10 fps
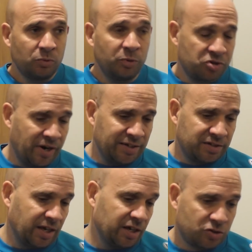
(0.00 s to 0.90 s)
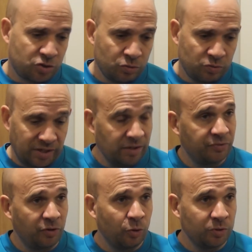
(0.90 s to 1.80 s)
We tried to get two
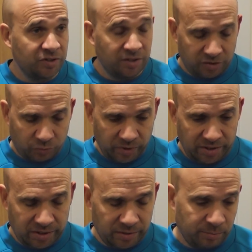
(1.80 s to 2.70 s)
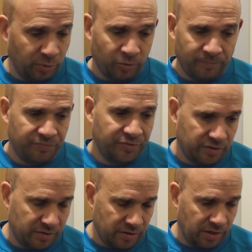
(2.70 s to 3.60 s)
centre-forwards in this week,
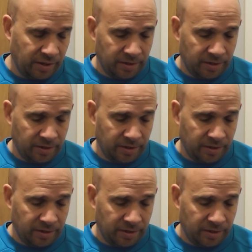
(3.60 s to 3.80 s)
but